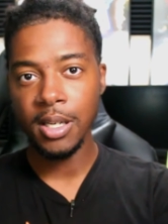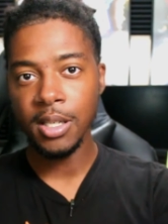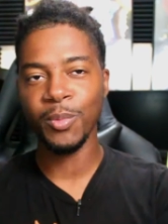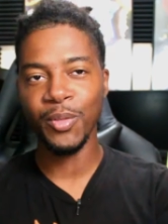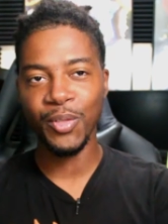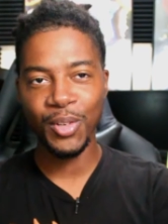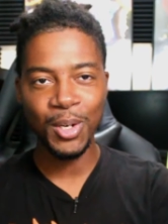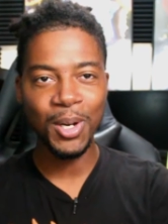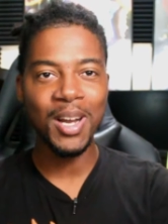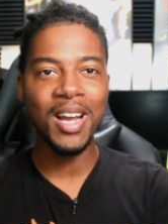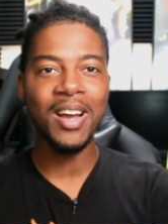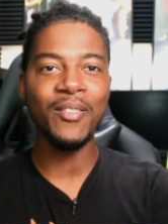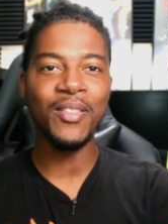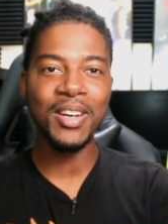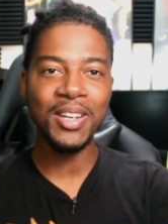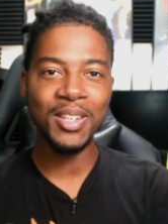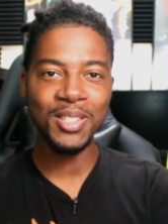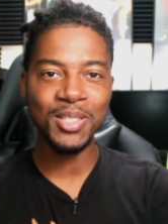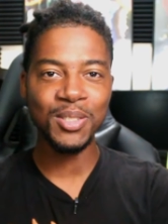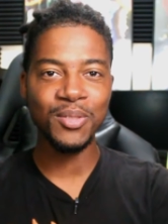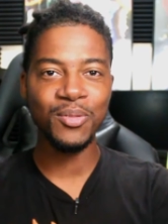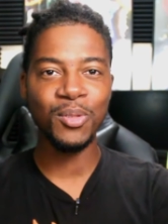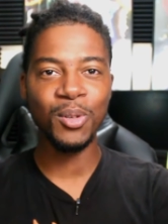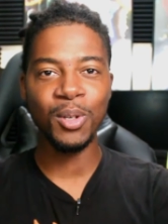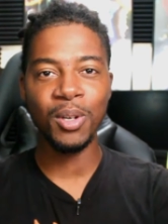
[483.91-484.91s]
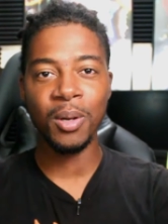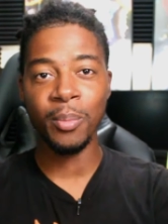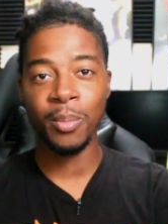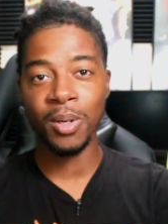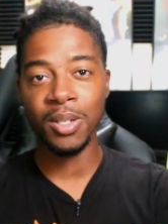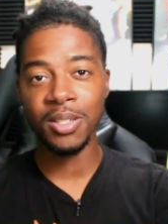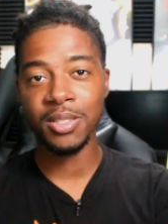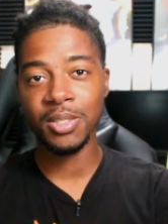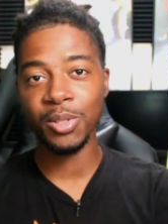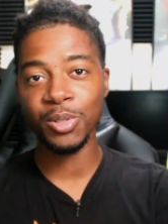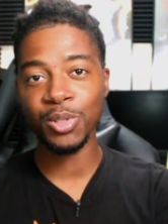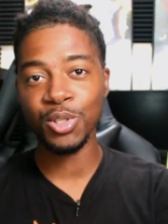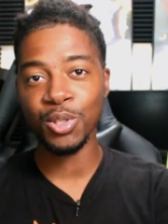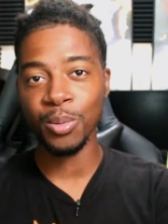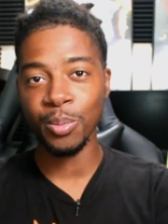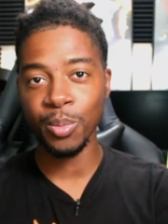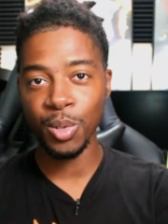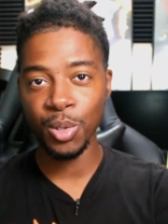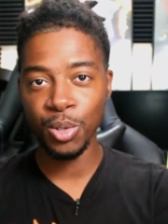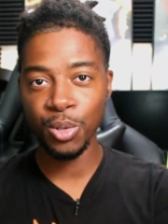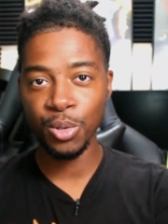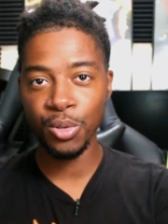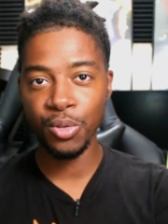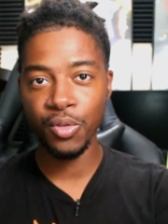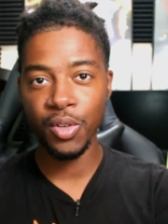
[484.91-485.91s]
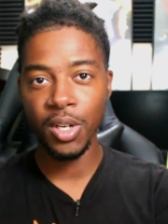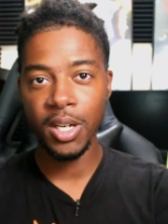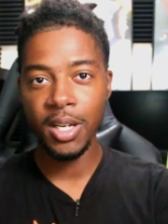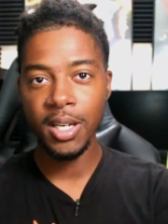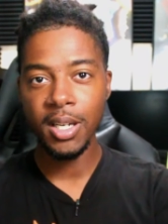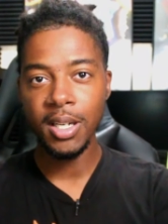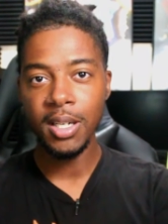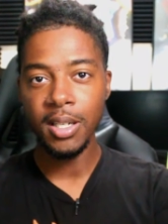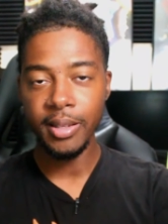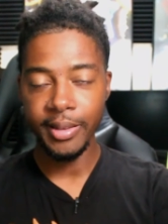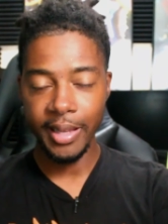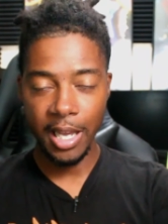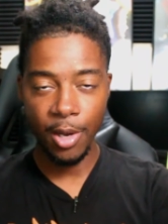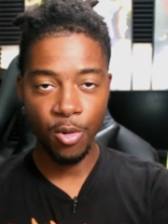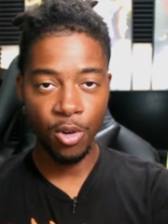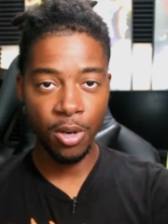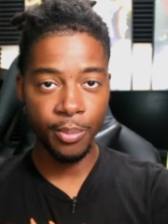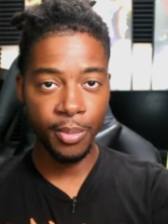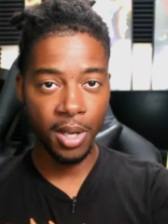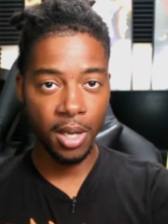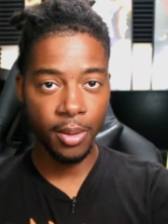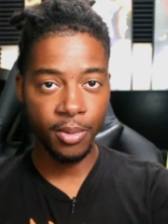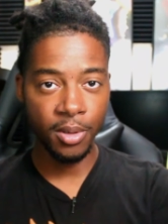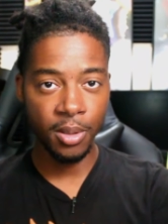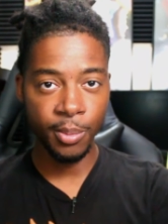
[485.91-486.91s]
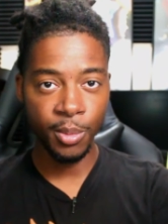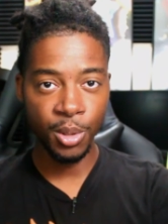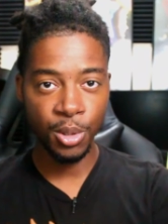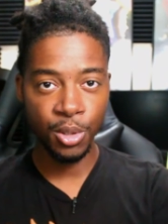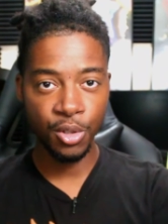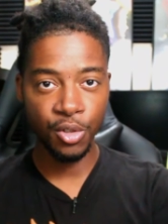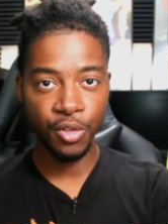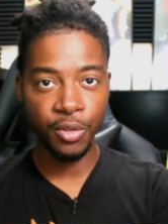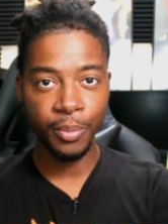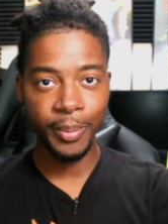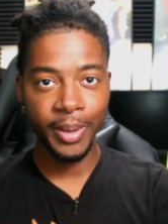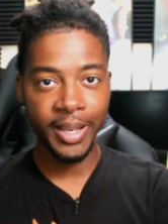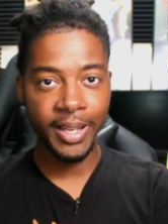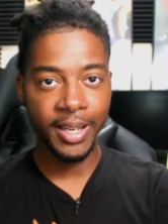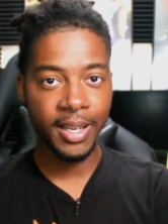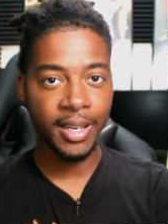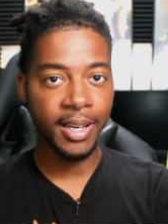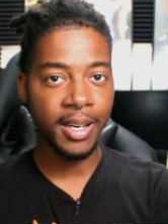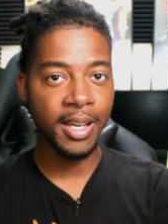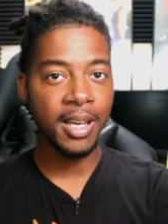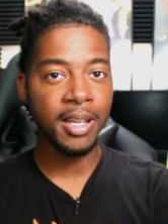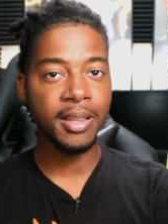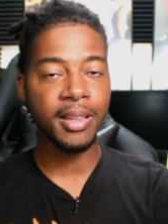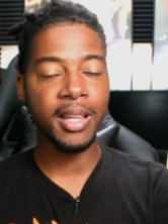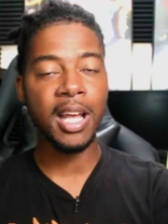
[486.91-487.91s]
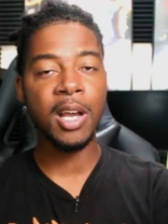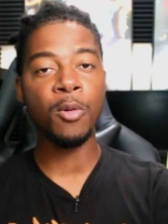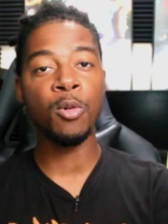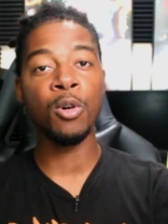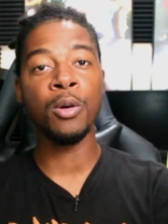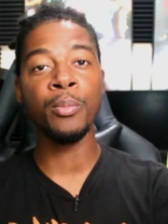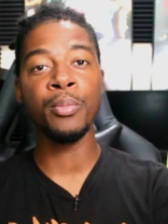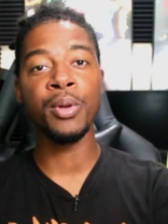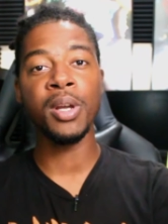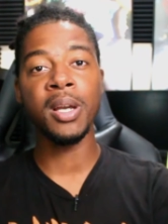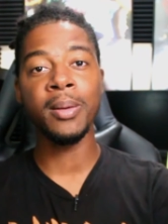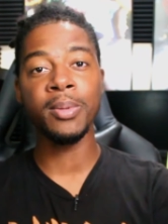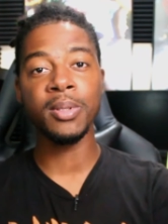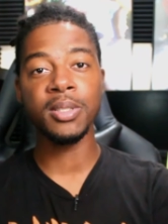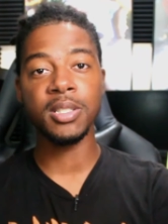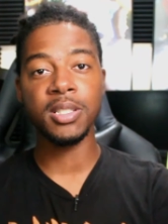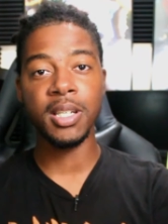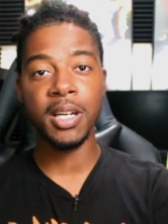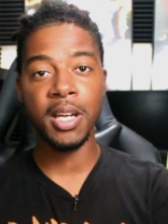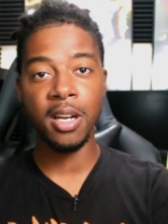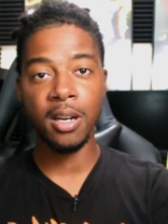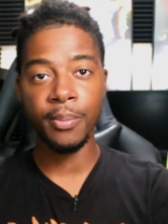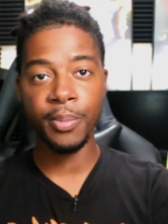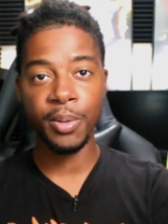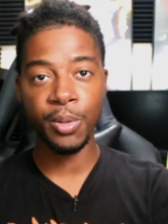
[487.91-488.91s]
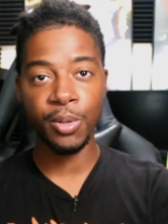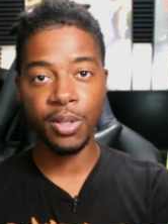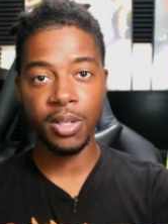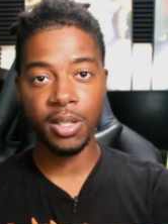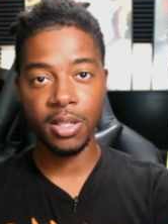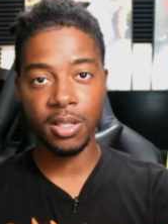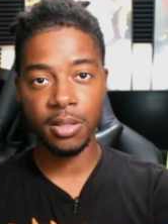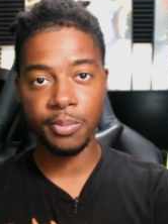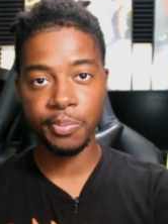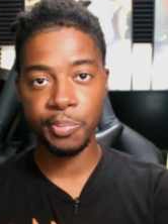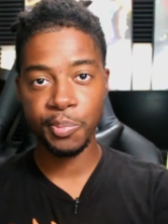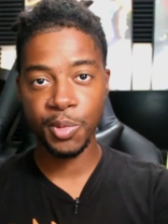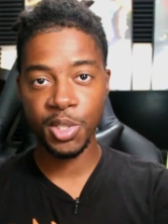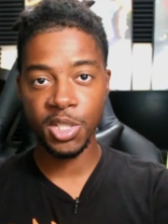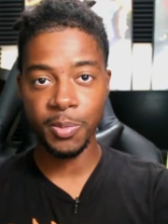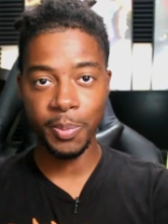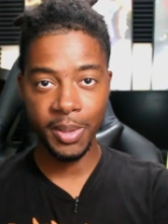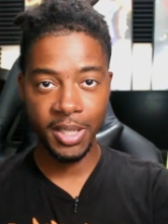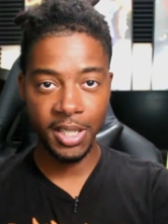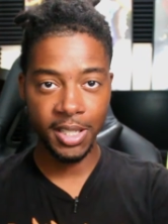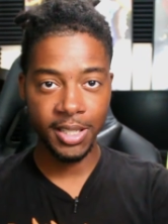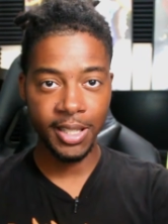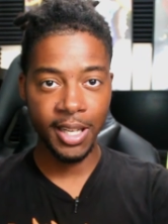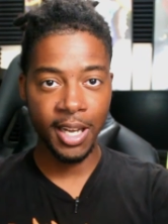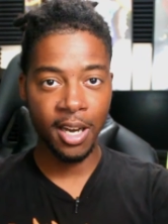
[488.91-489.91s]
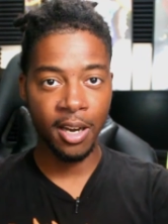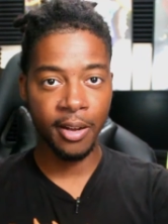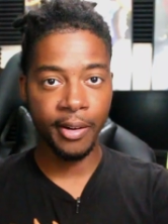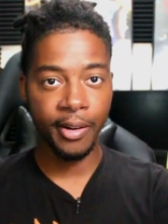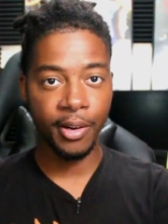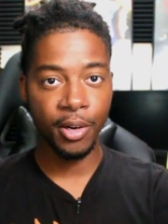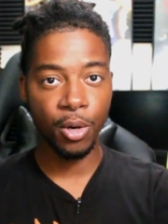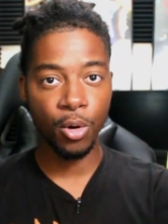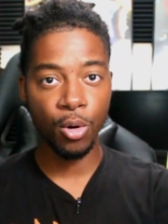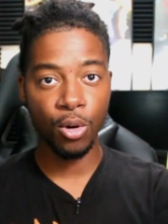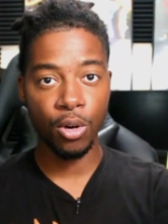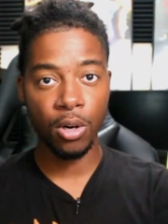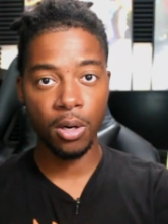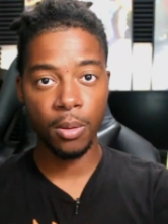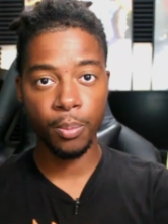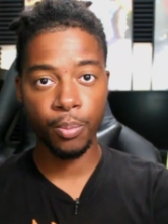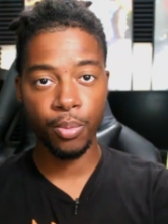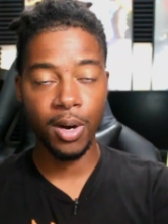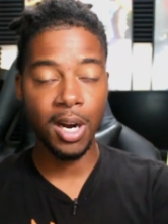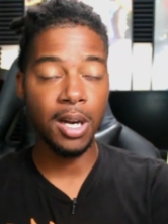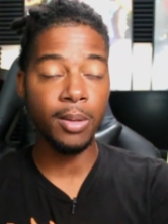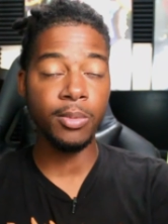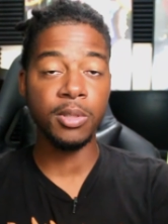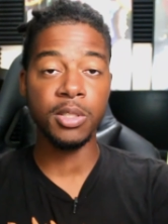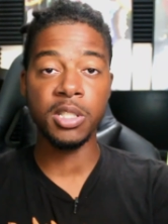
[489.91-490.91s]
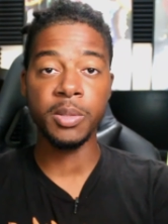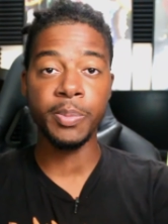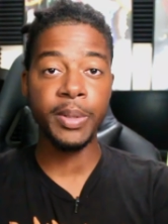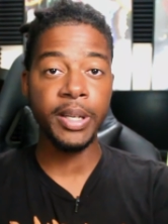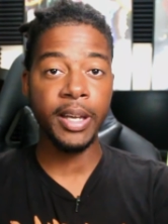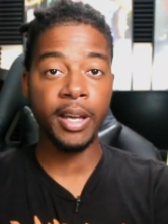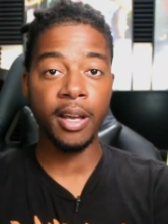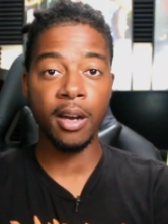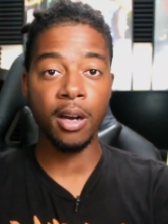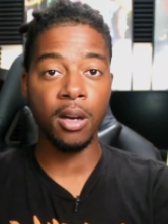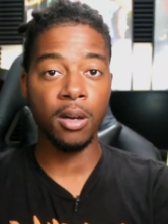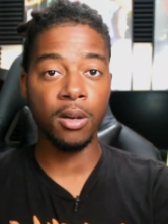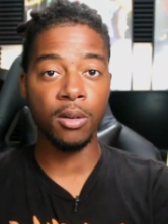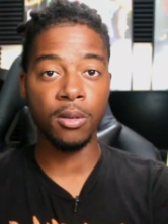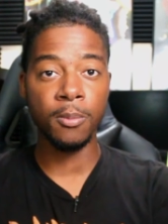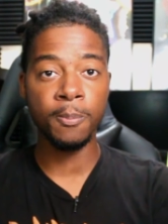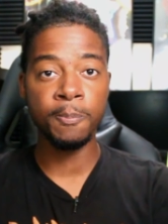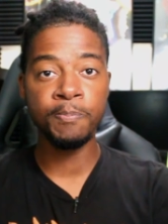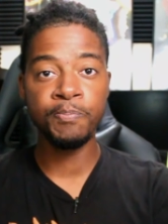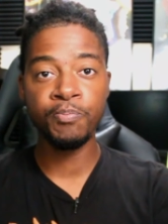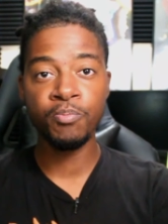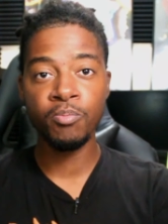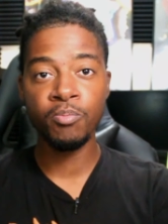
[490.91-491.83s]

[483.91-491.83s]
If you don't have energy for your muscles to move, they won't be able to move, meaning that they won't be able to help you to speak louder or probably speak at all,